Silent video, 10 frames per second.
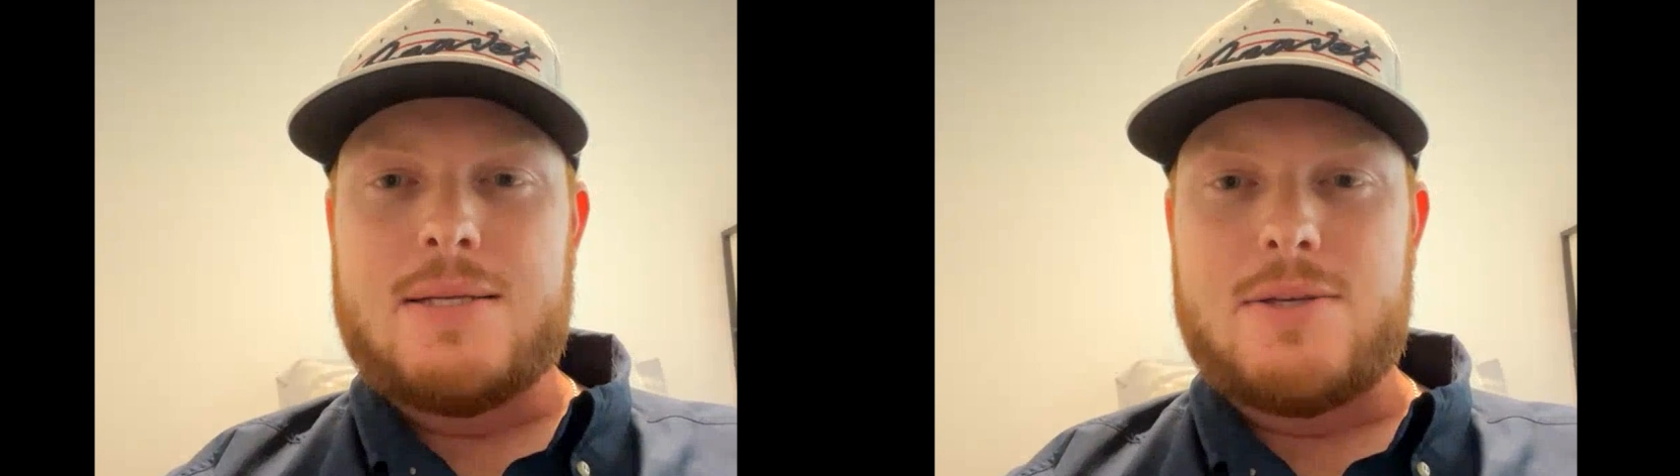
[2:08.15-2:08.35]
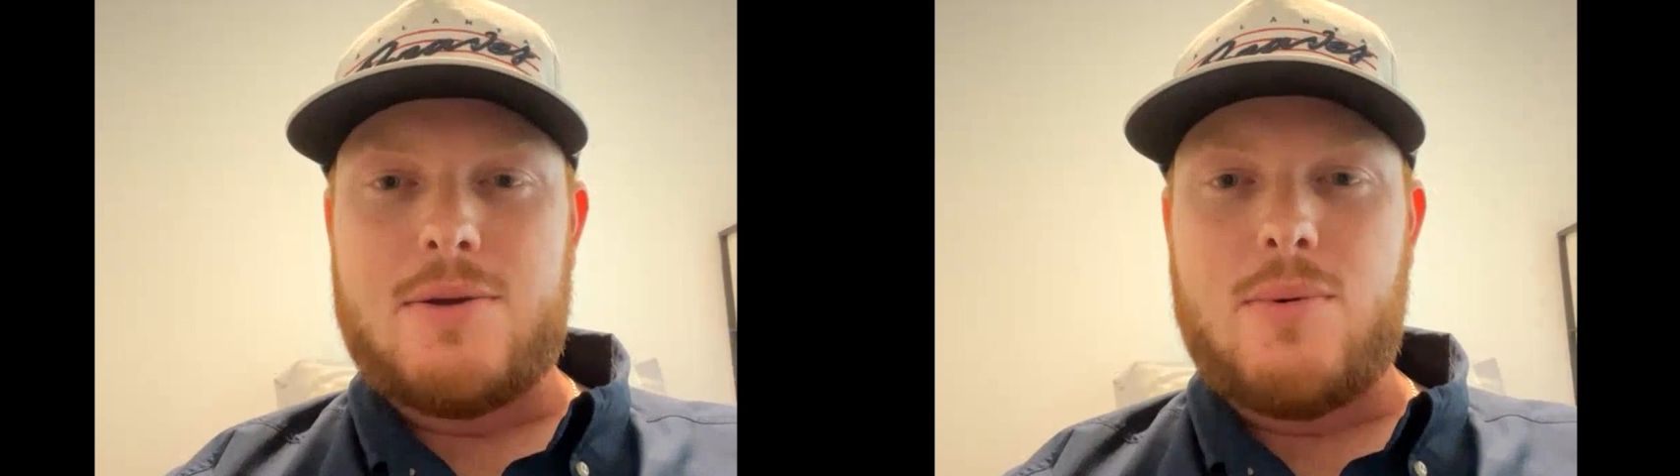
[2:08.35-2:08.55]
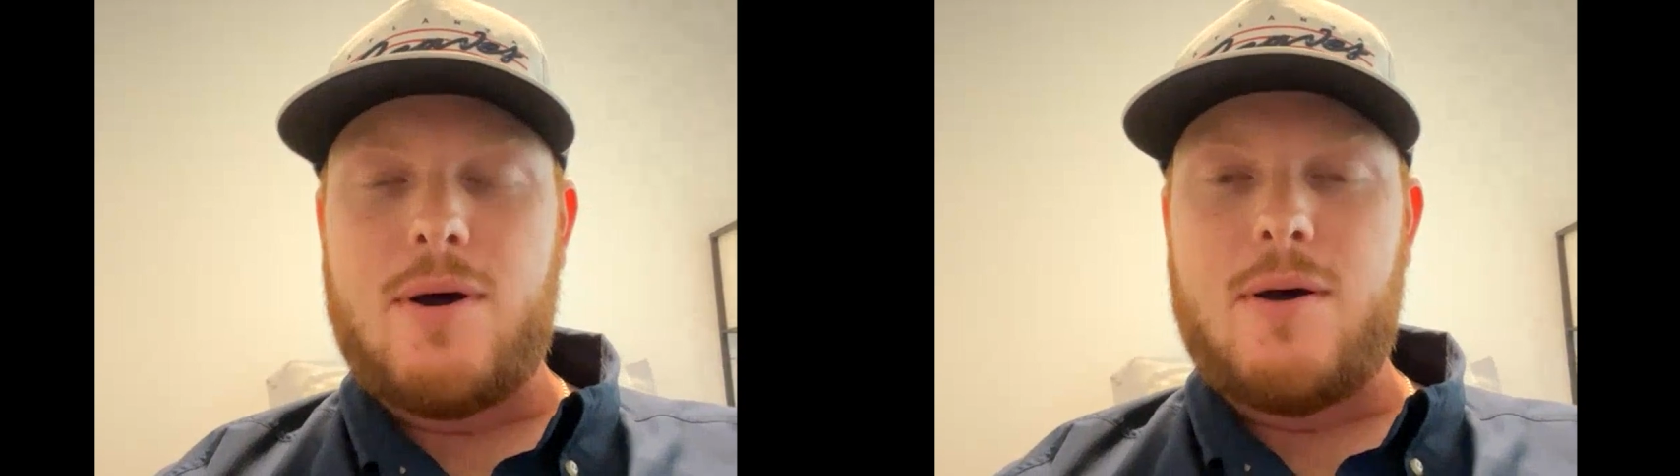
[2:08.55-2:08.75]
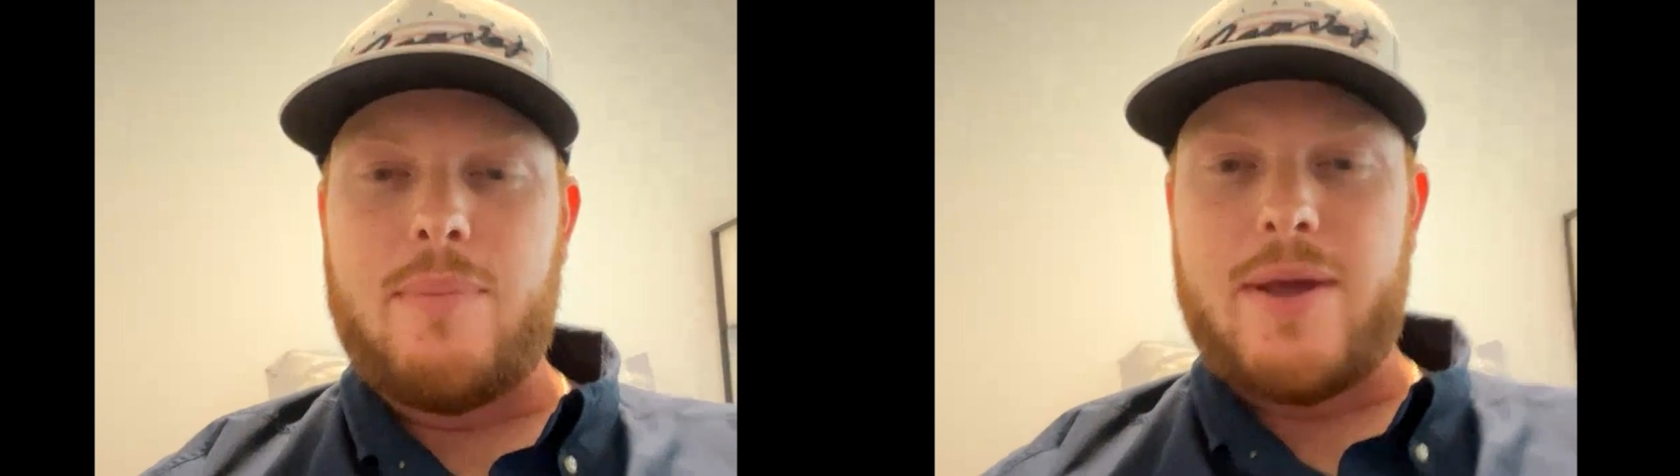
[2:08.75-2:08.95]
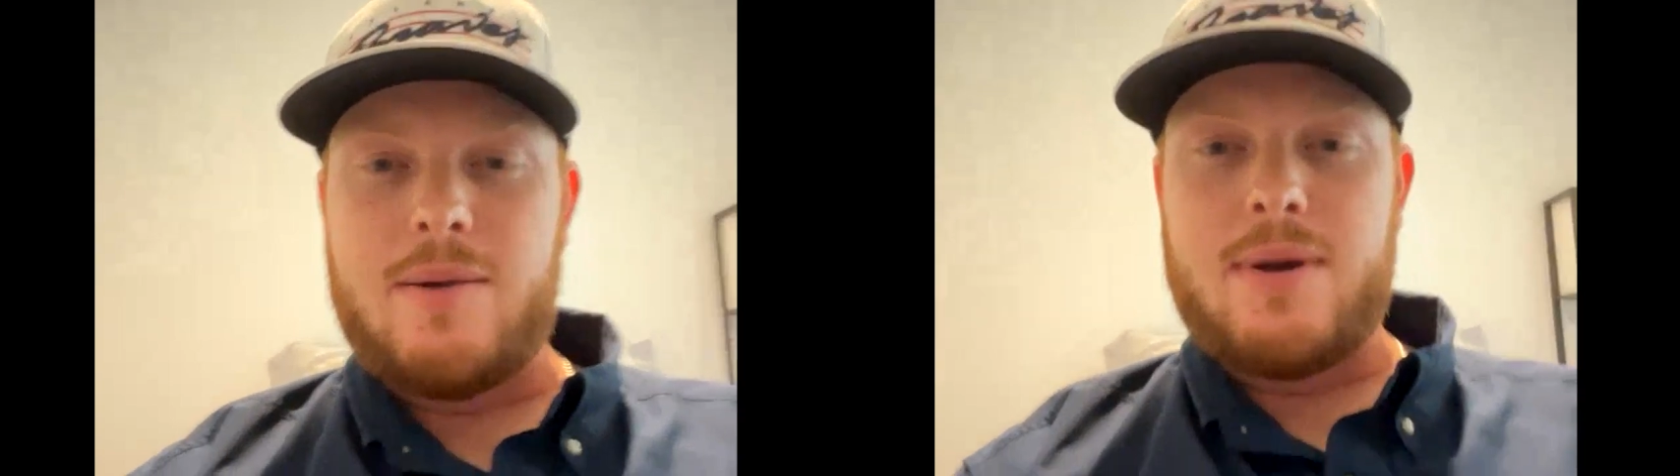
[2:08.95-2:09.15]
to uh,
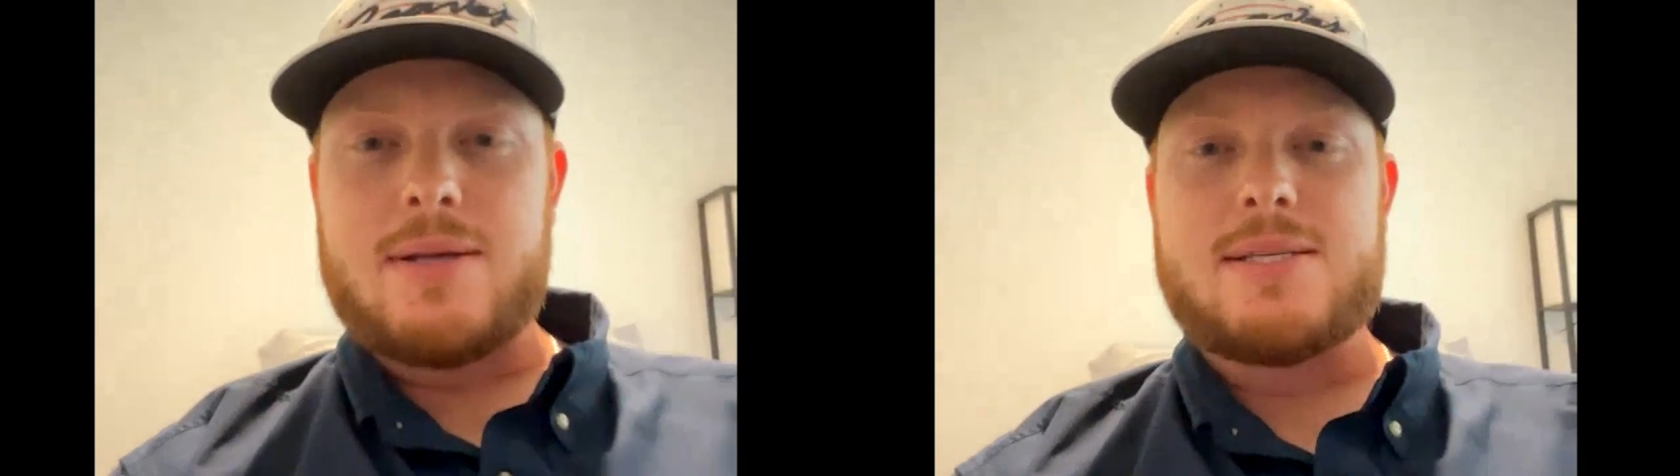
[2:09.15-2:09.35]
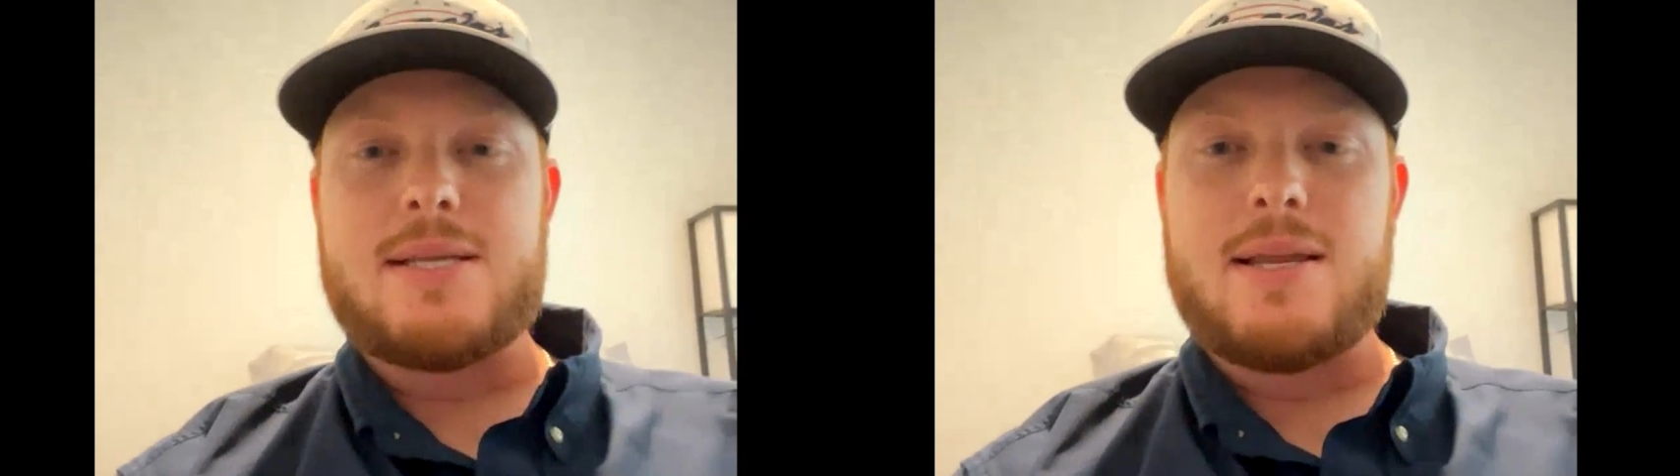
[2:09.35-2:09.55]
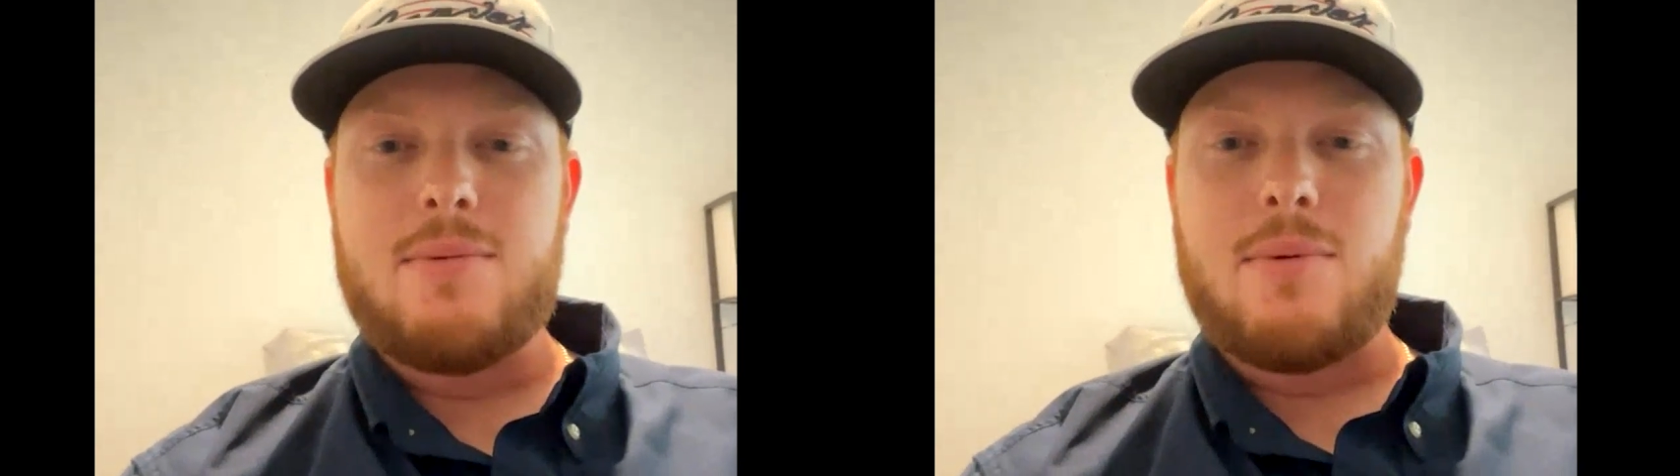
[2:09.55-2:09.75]
Panama City,